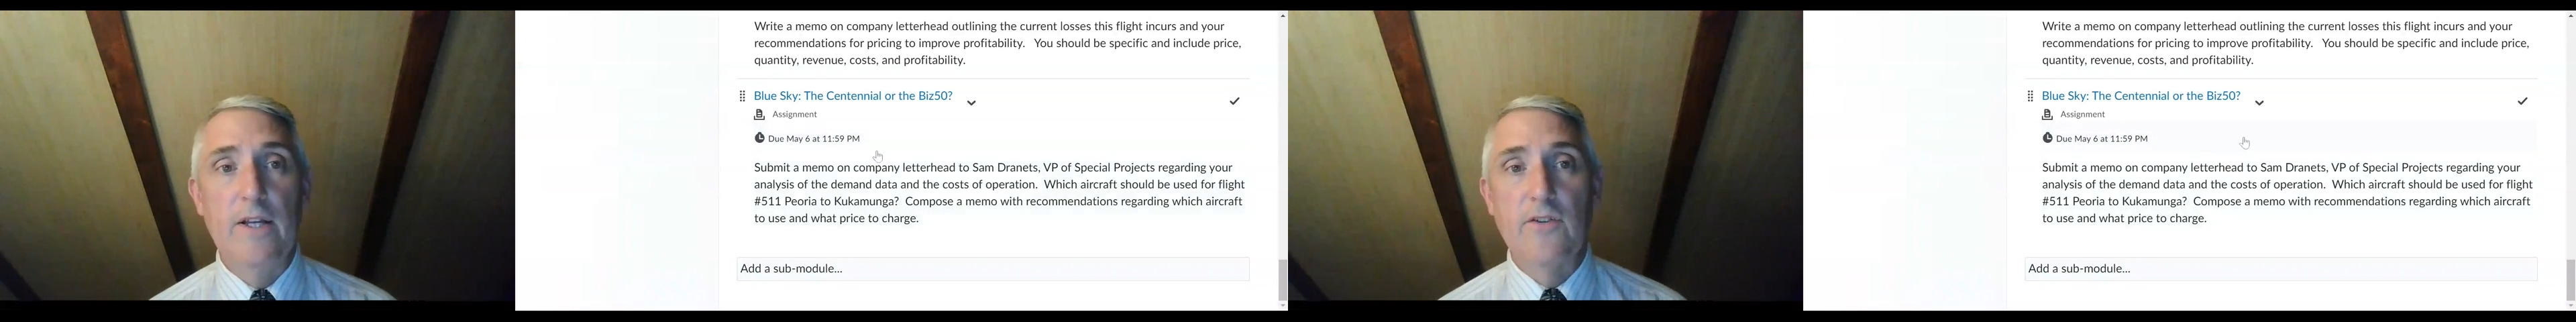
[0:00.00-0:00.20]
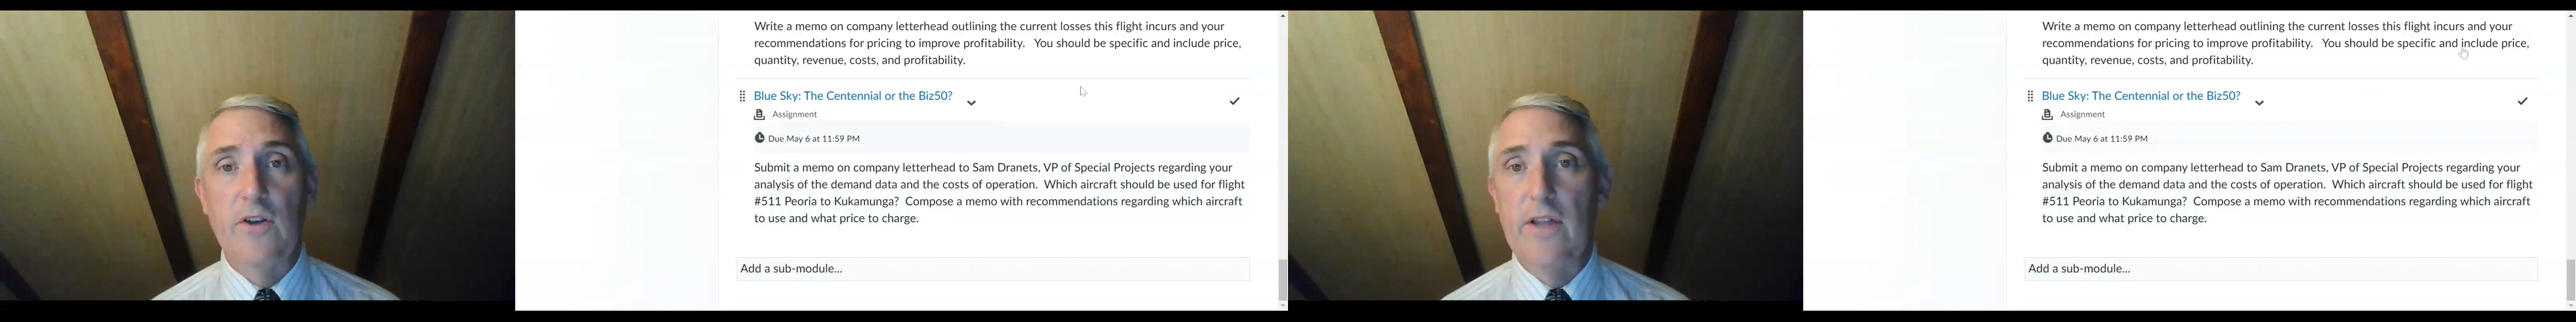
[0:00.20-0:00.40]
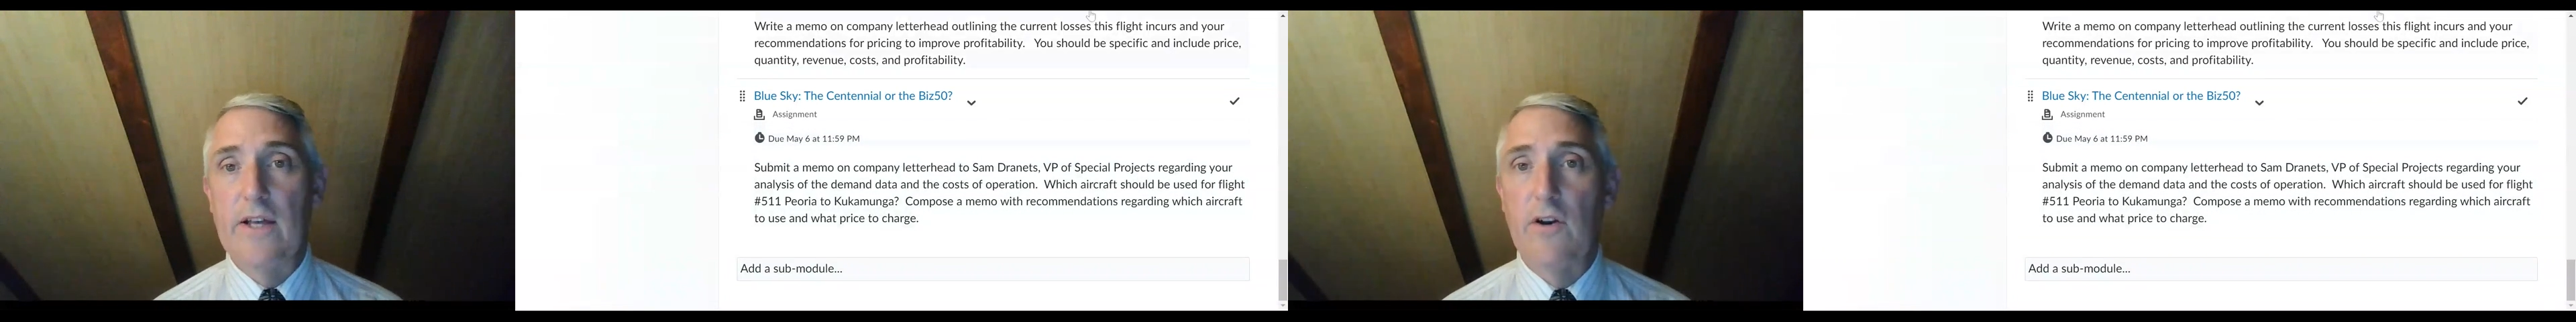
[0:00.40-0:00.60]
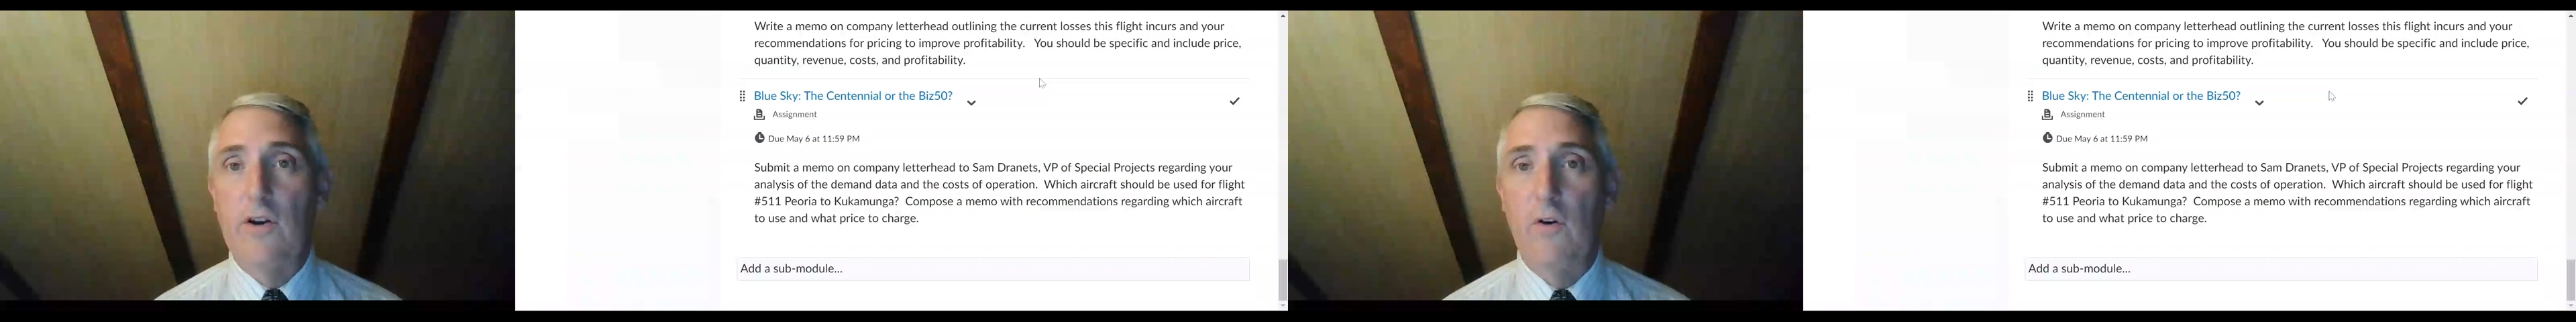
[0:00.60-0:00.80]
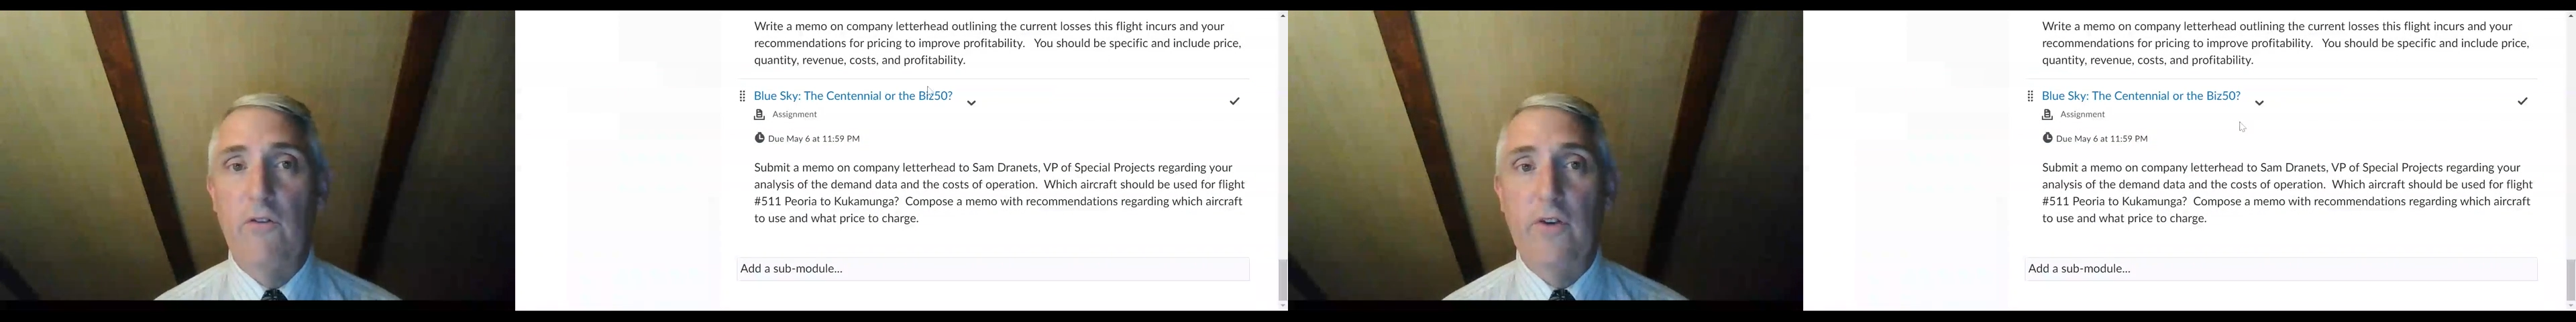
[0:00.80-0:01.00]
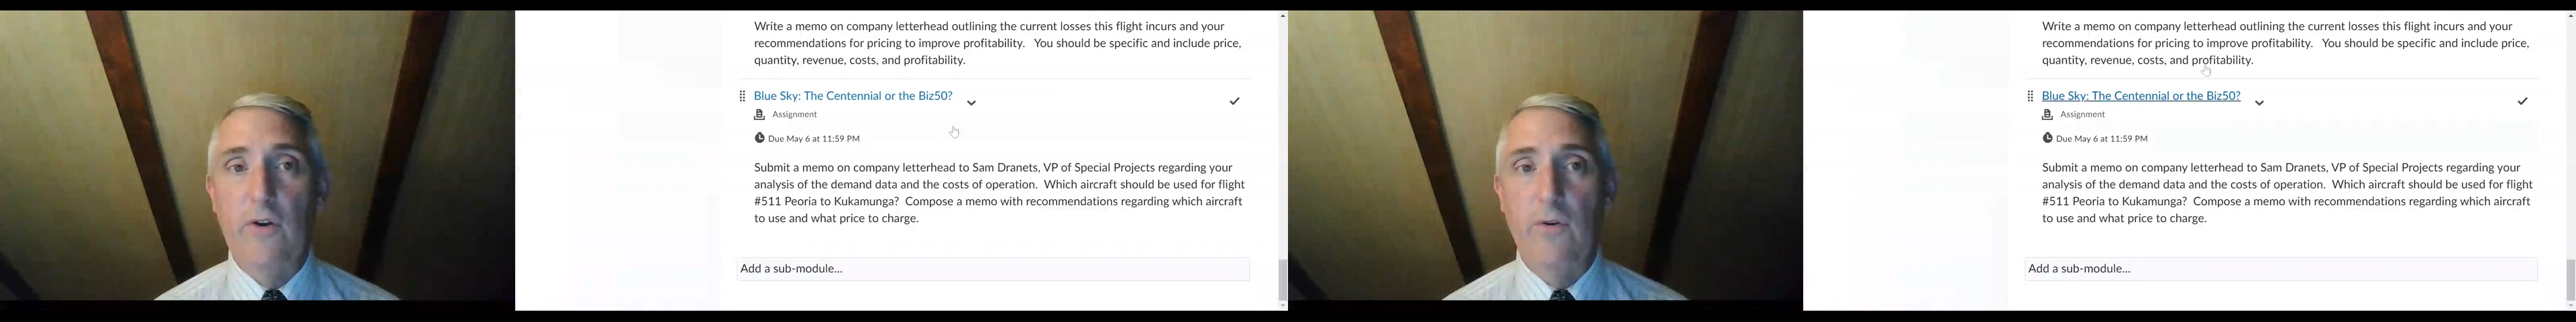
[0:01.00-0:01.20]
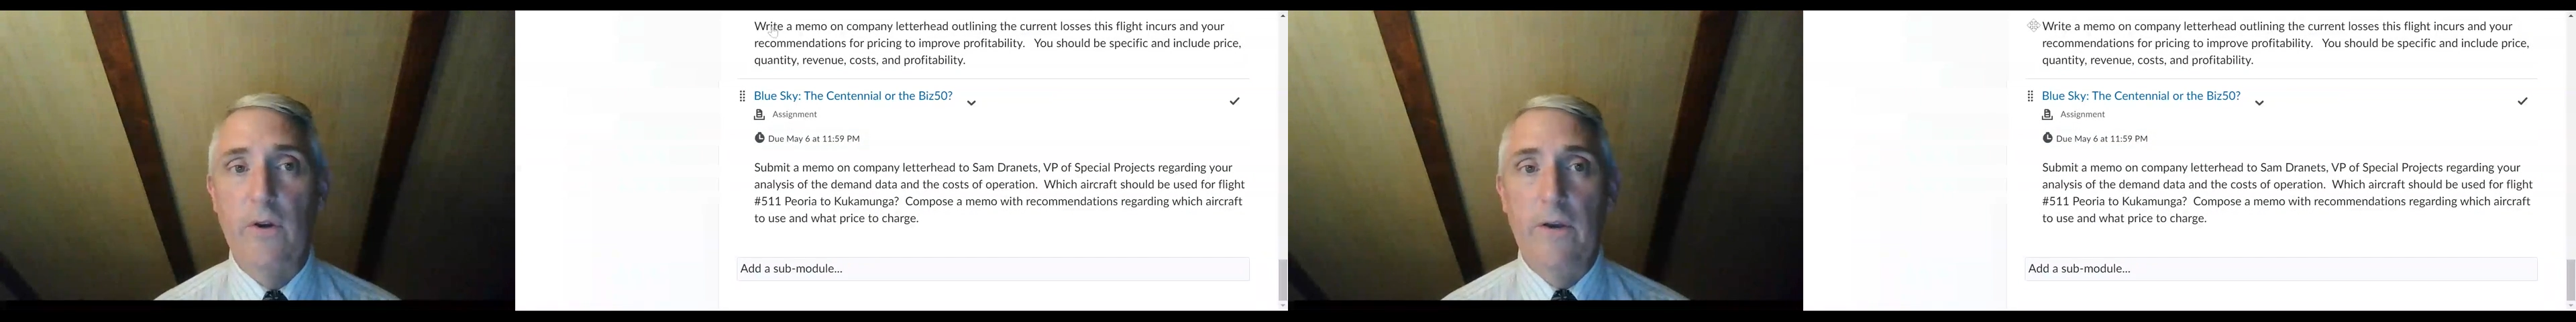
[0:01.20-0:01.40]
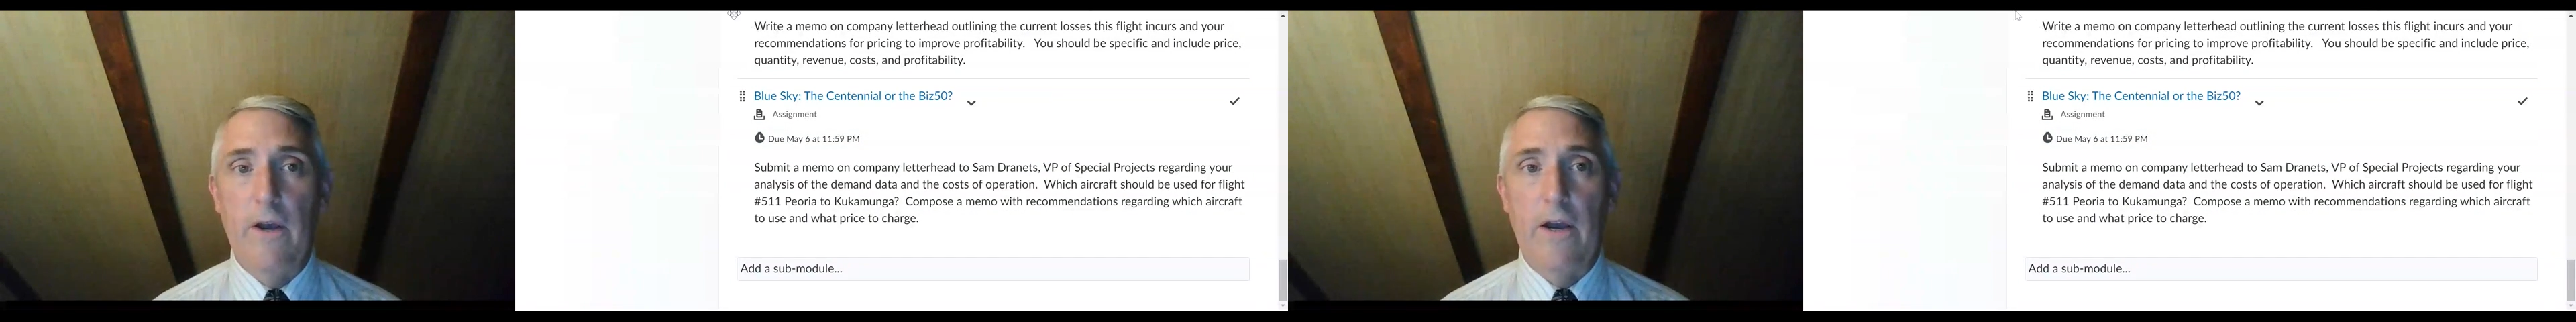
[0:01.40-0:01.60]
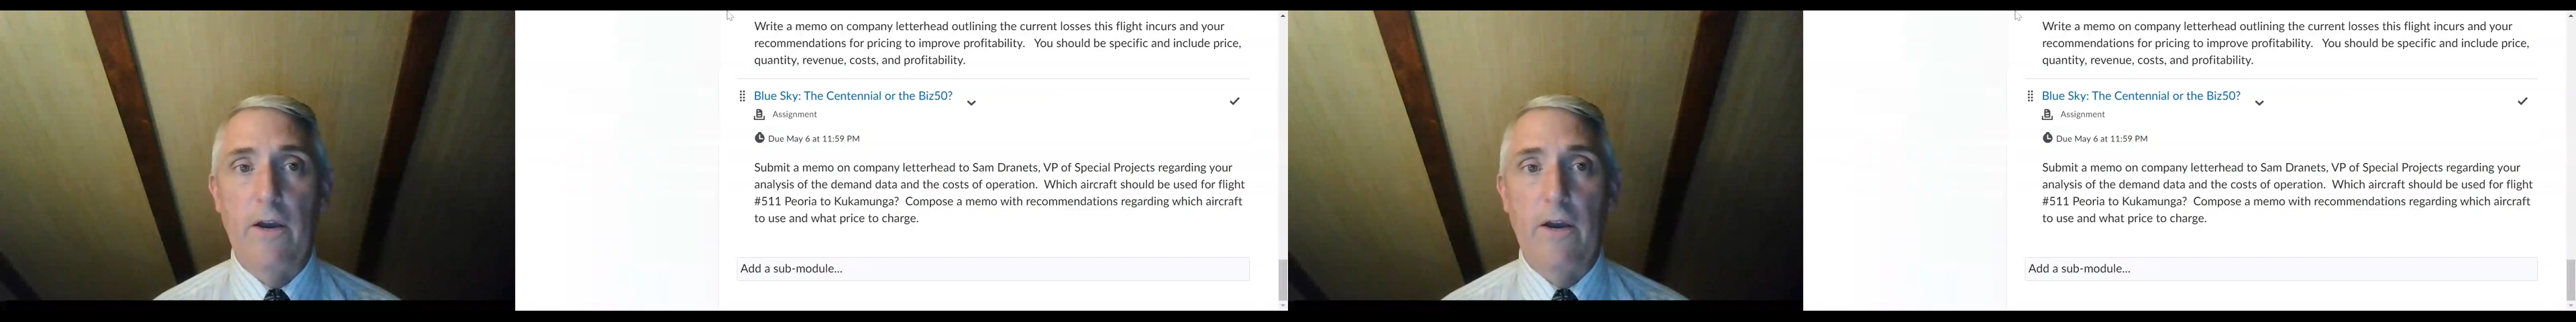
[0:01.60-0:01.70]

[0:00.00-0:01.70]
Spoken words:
So that's our overview. I